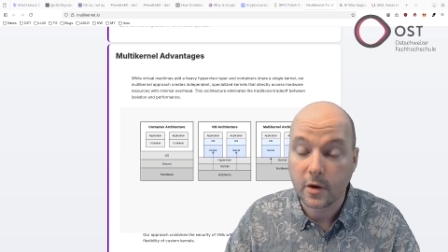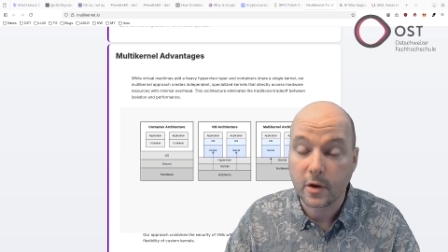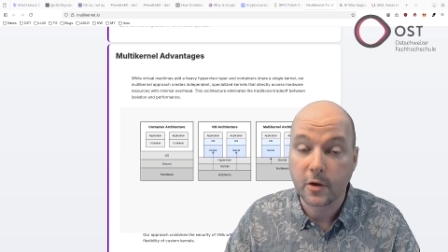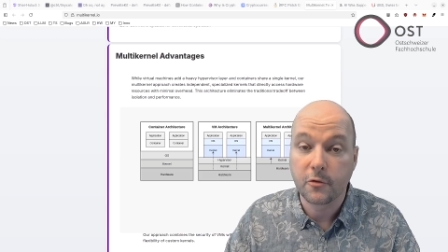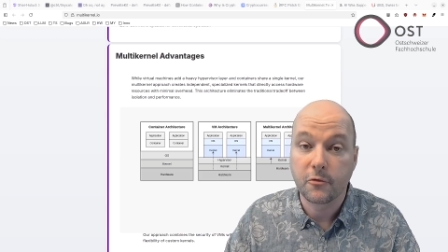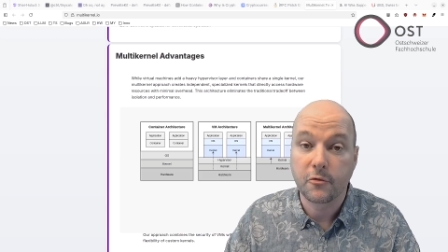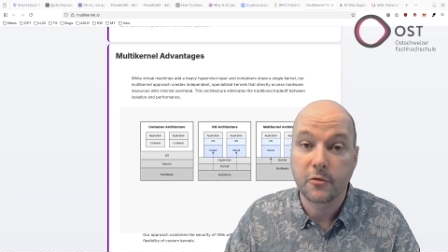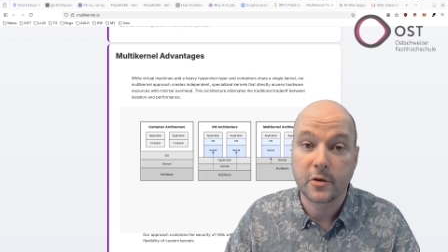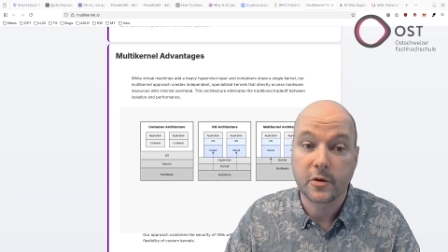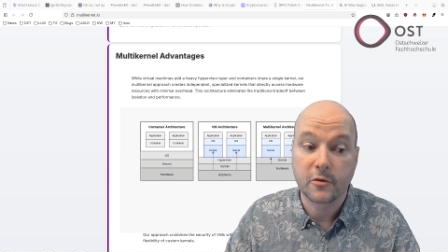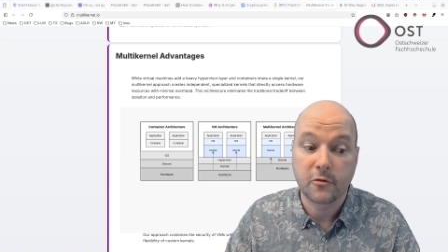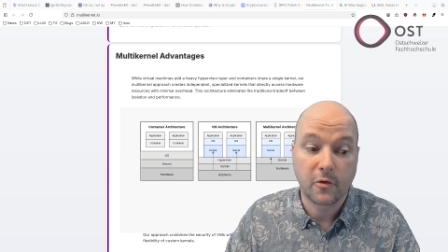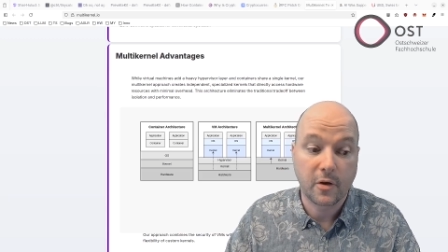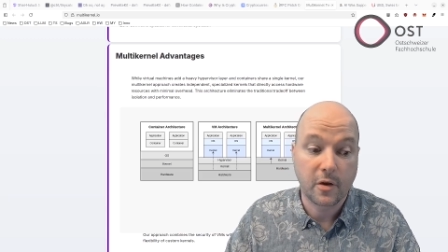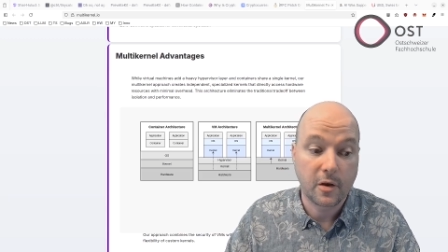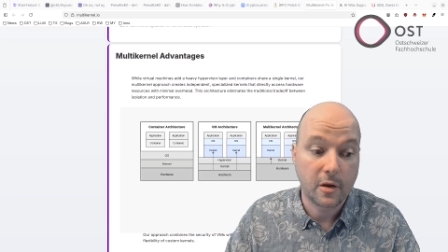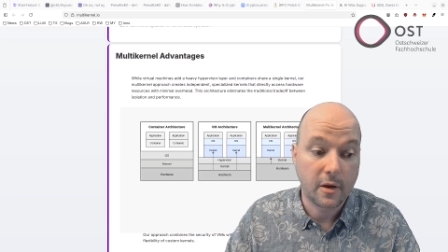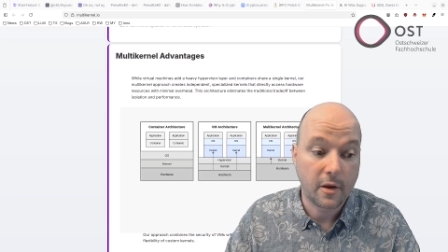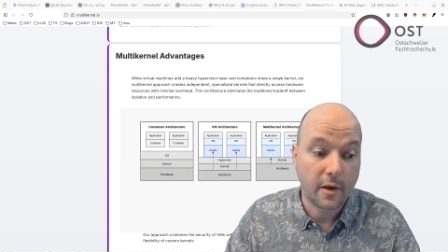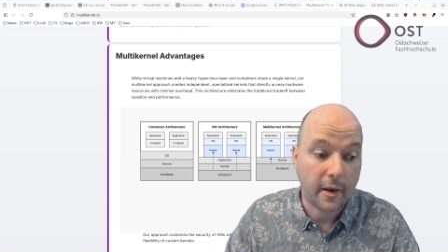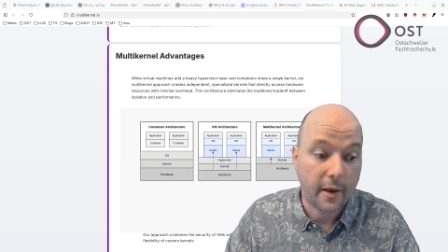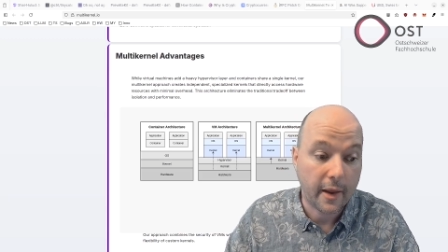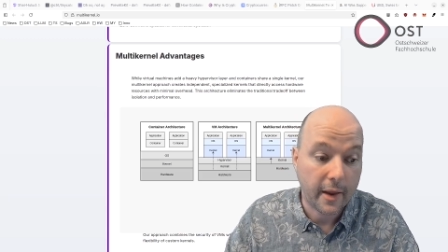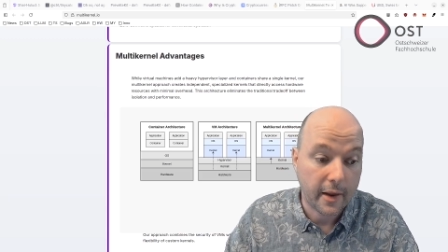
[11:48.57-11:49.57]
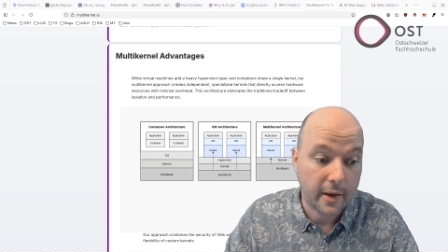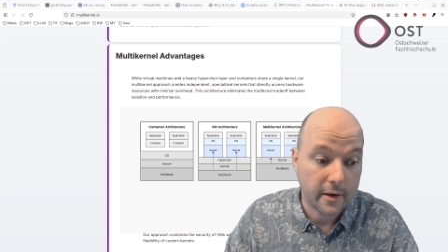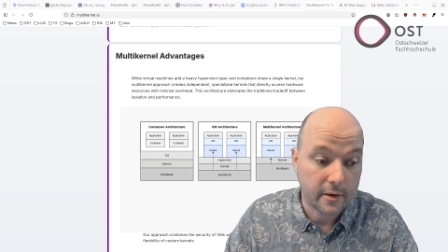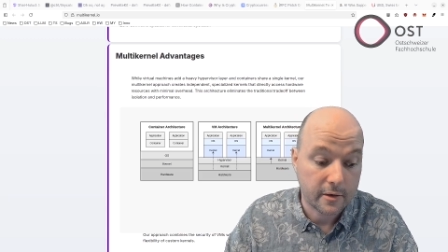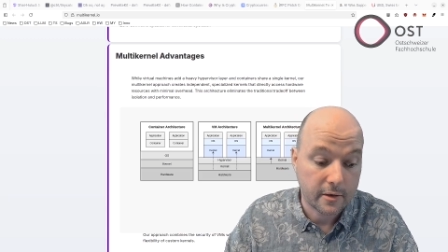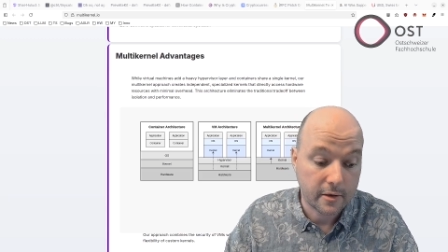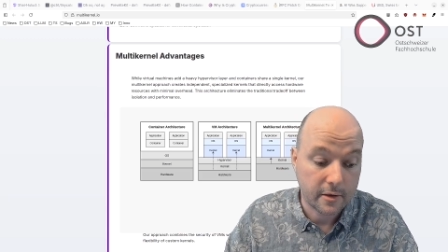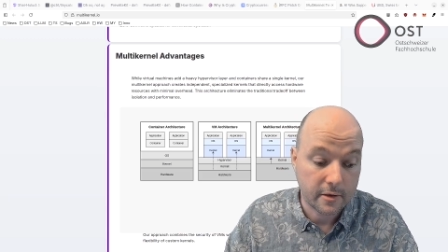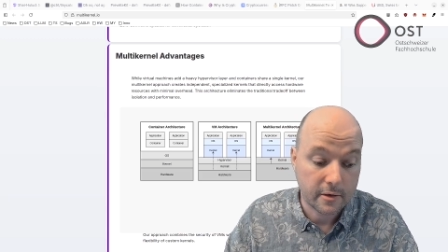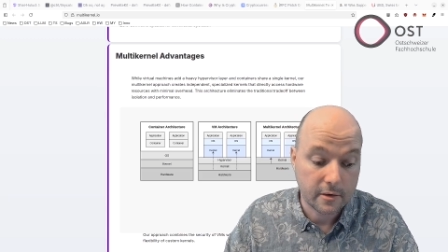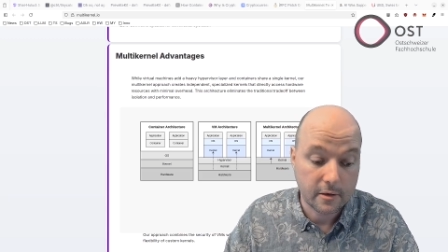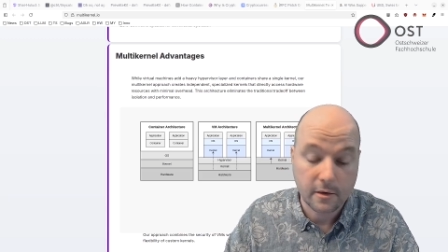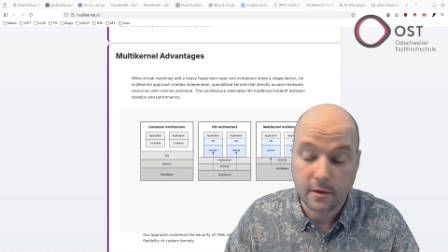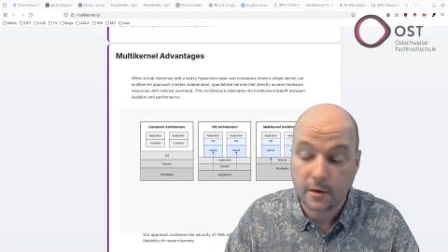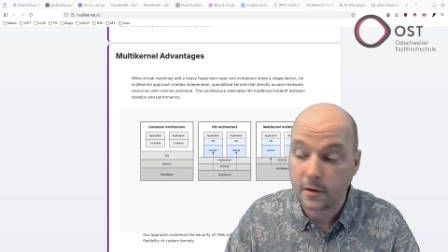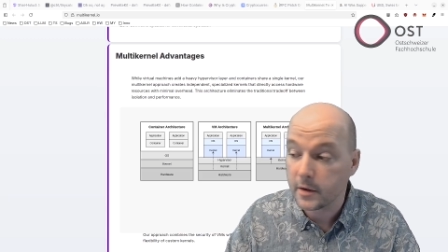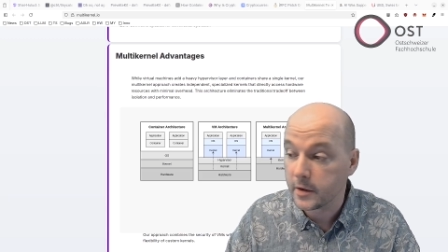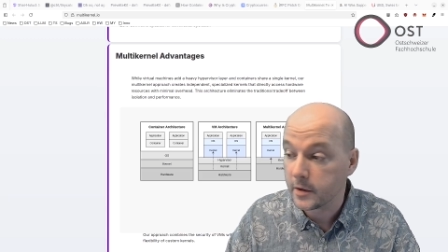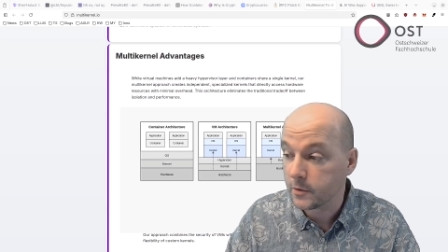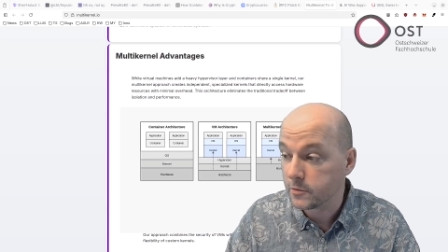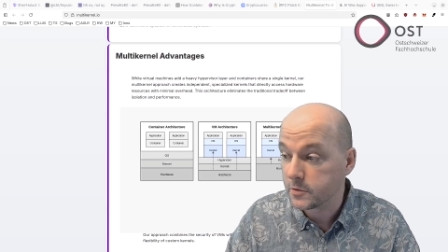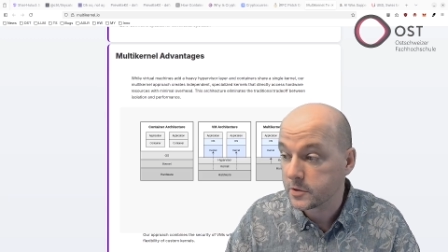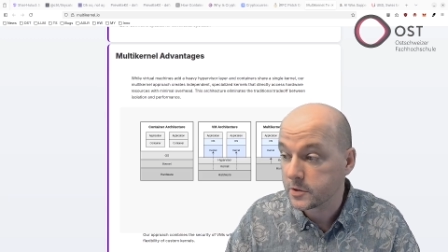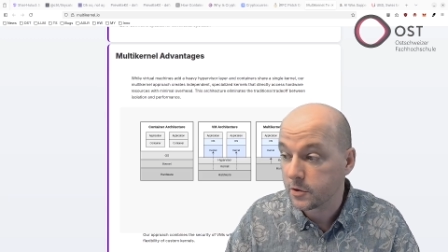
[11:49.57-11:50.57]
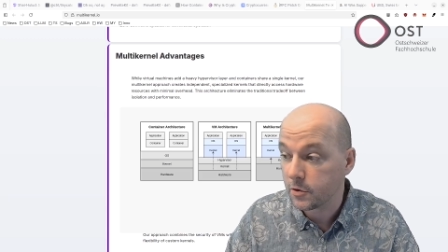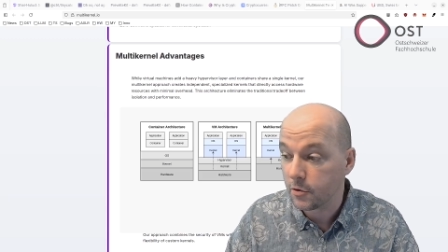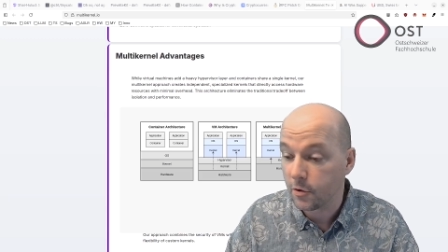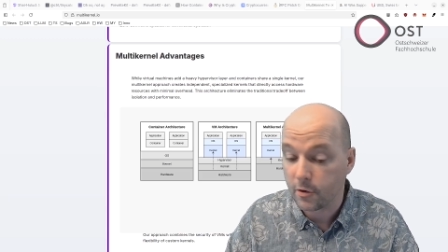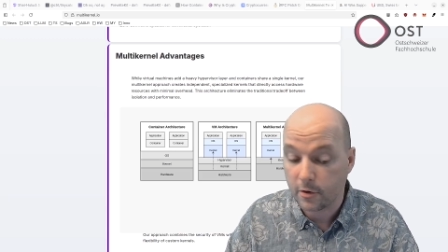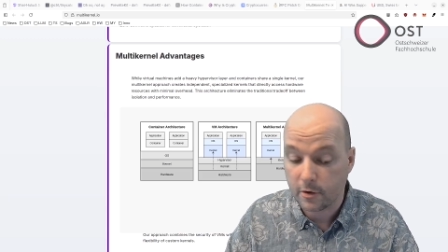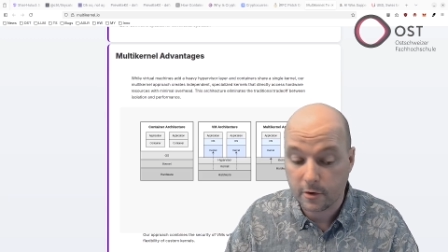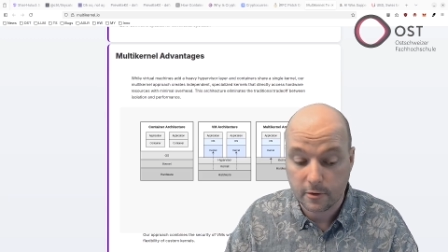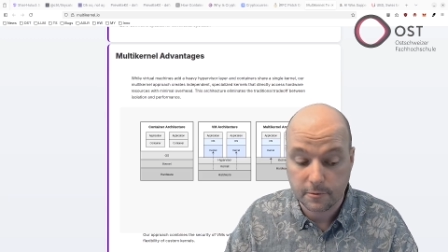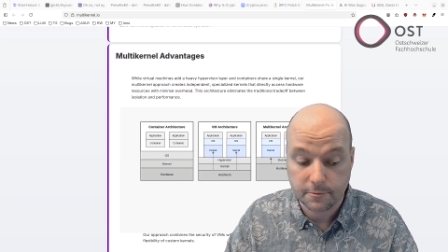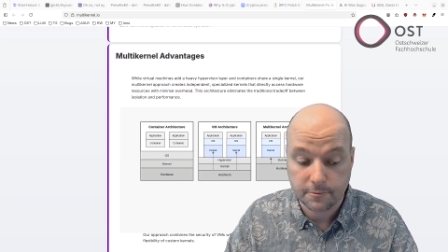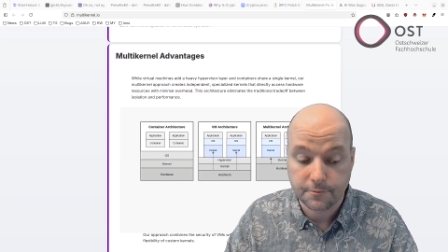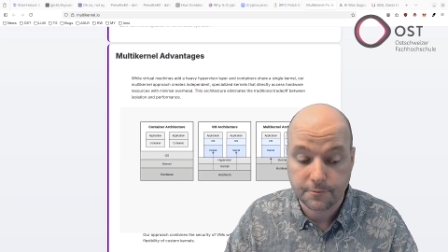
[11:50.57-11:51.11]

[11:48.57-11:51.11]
if it will land in the Linux kernel.